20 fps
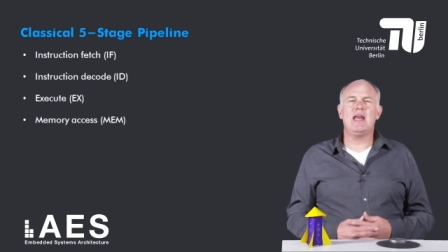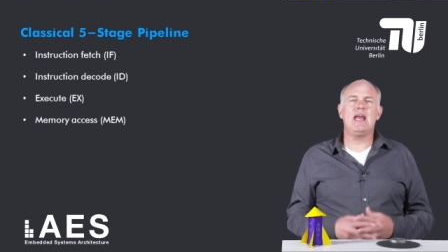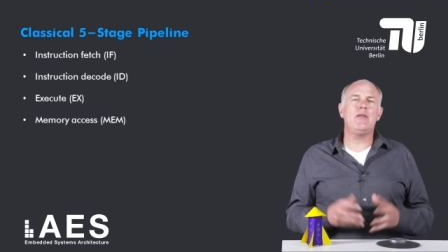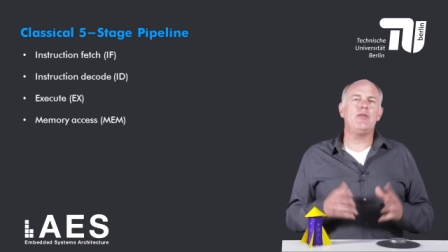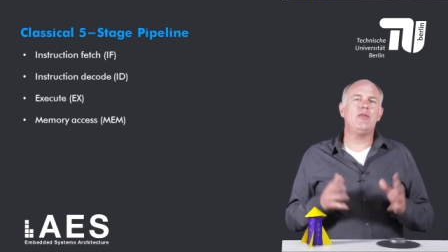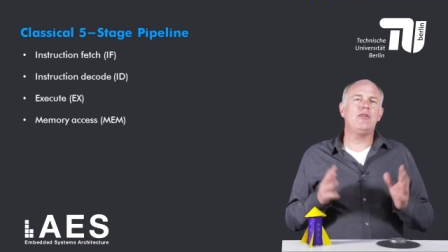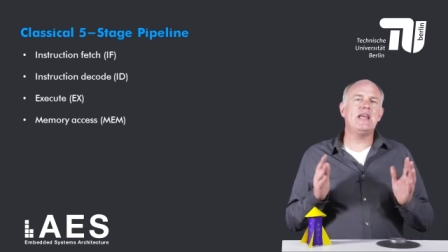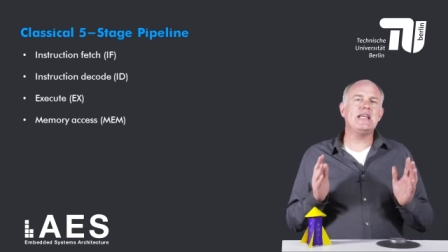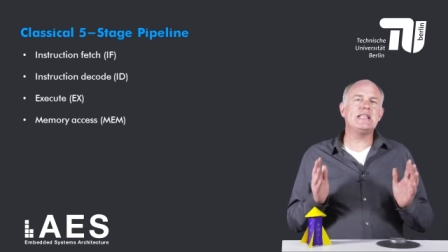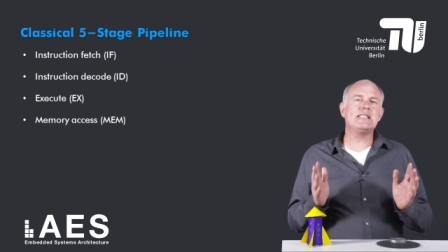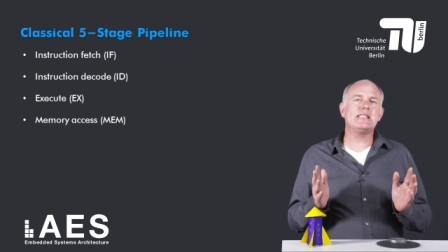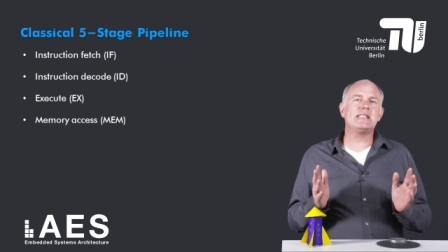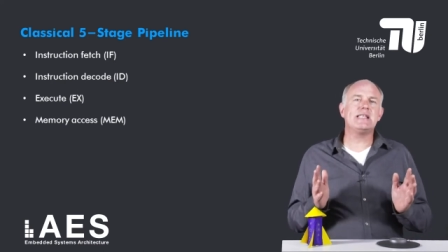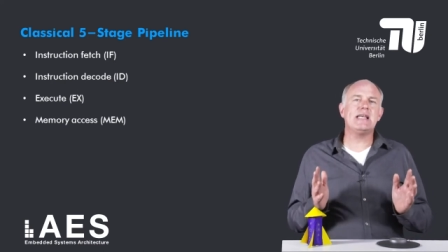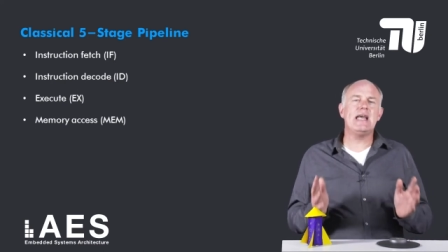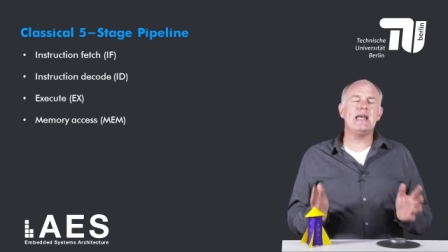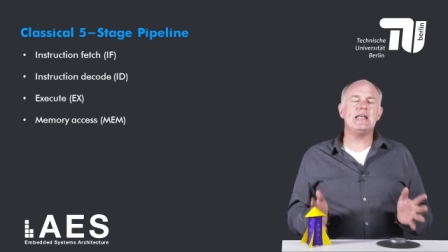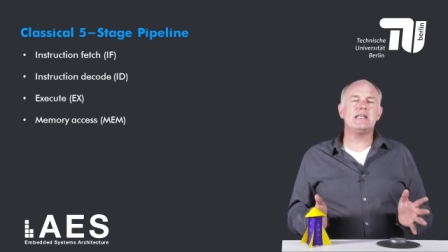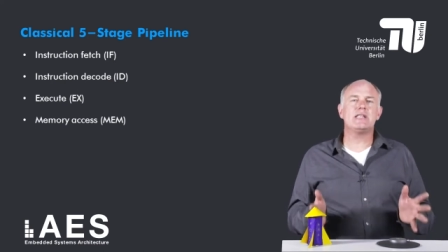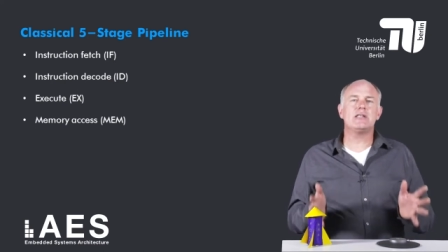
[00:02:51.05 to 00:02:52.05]
In this
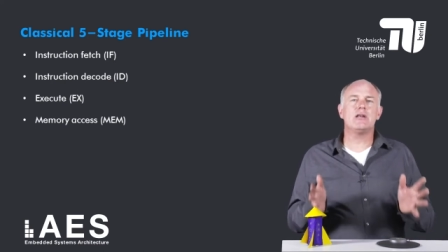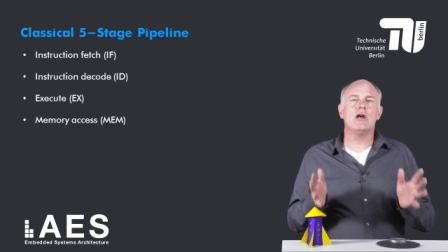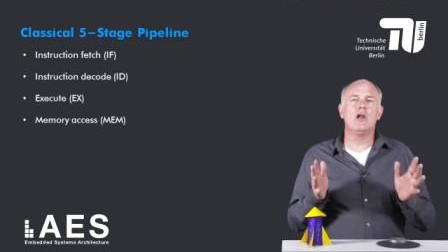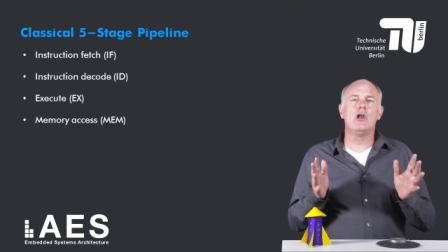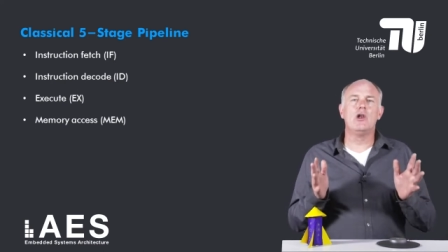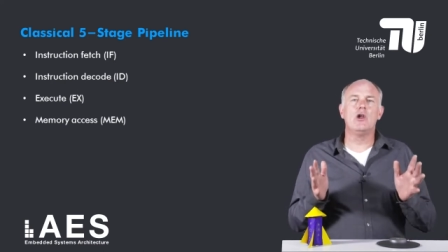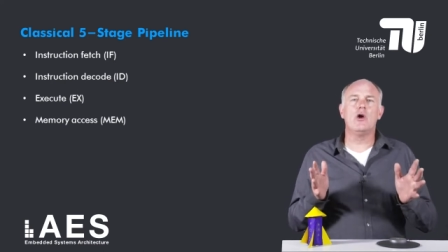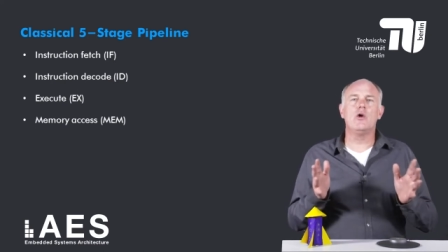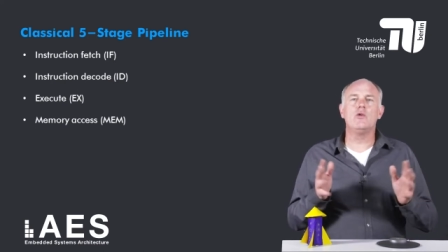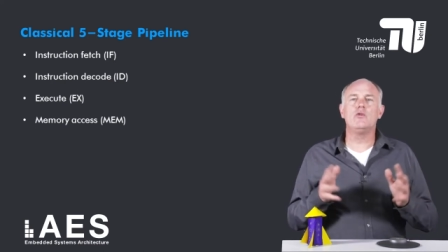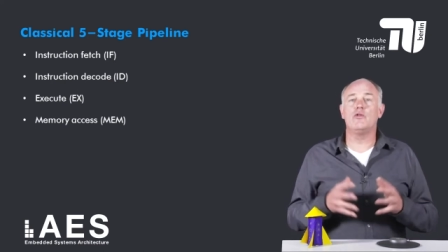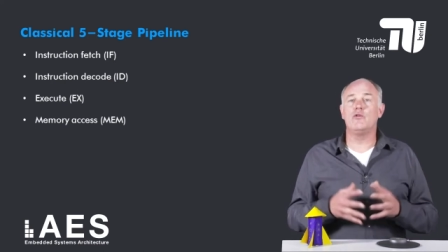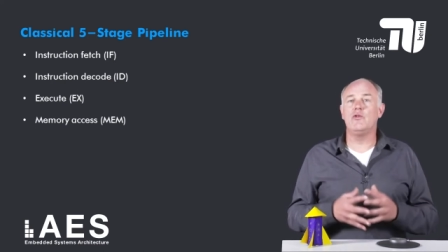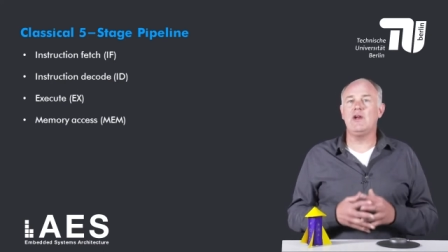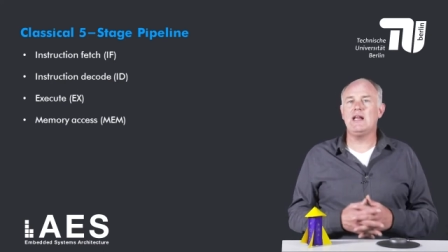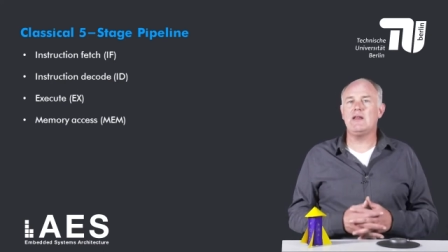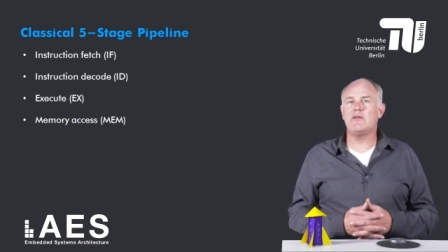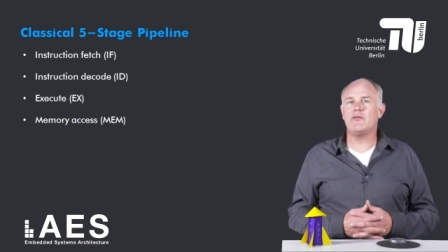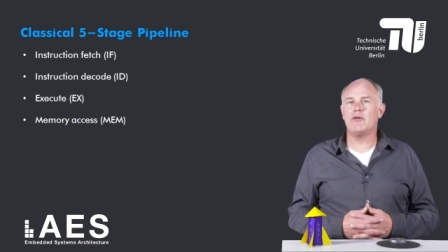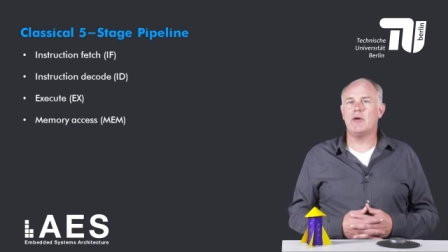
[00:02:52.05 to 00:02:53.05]
stage, a load
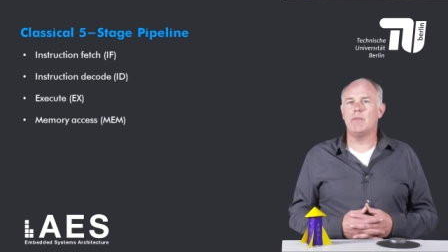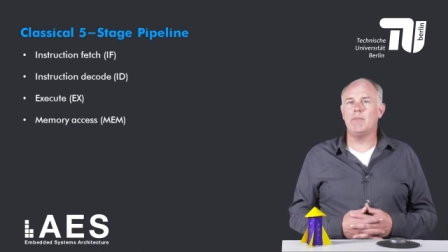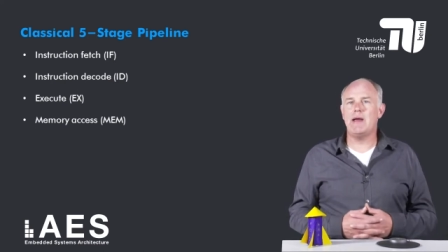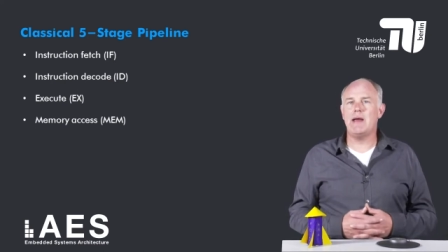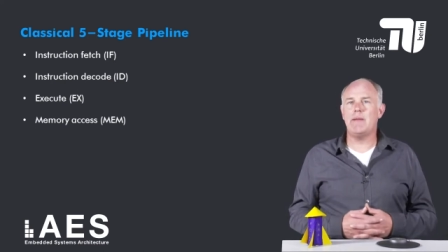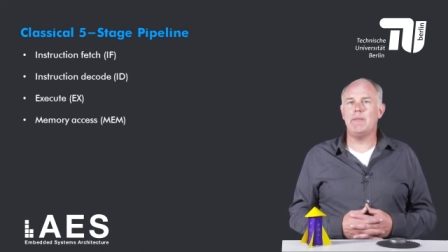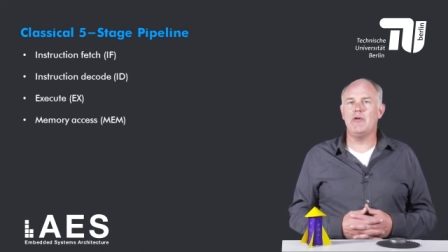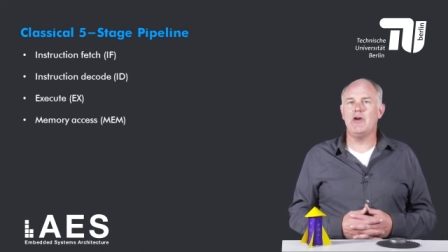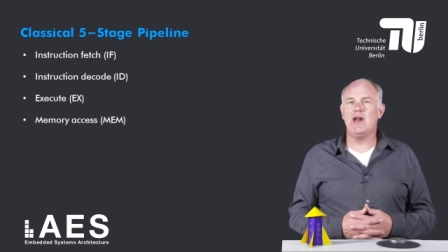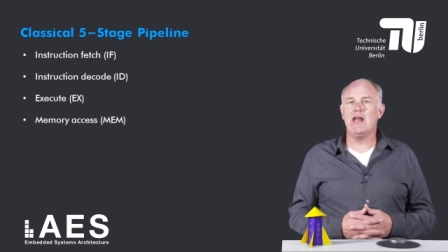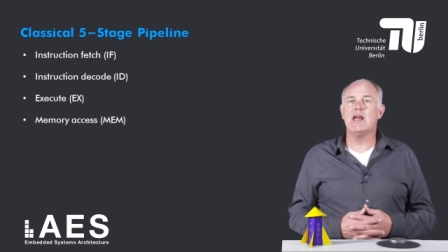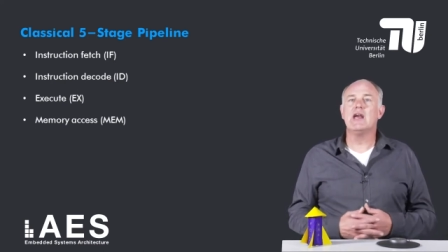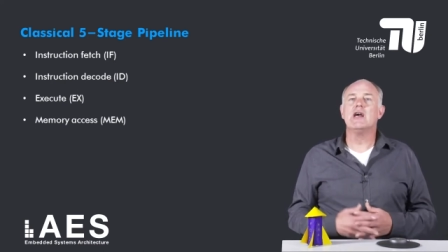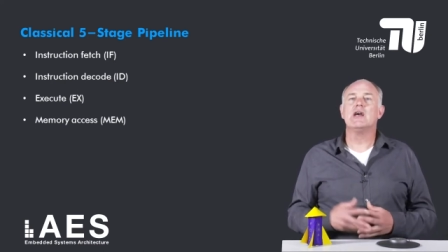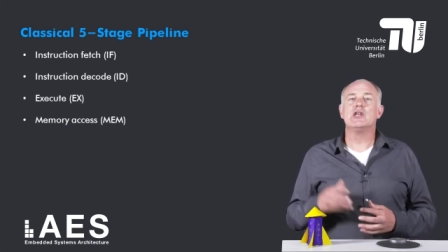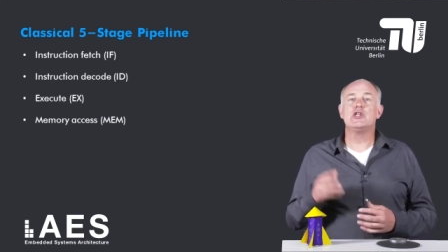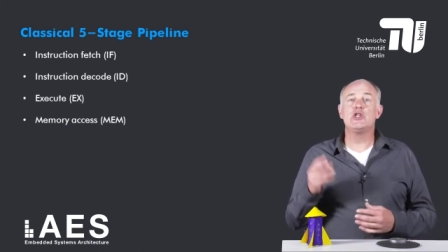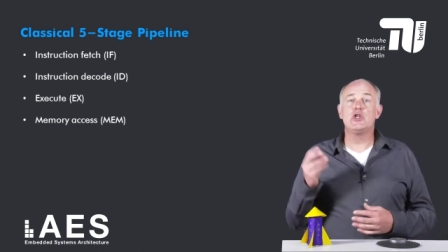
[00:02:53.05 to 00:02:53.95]
reads from memory